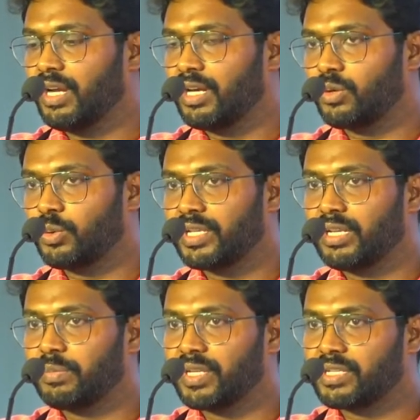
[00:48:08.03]
total
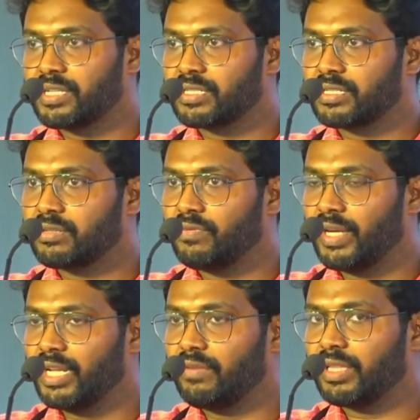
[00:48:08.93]
inpatients we deal with.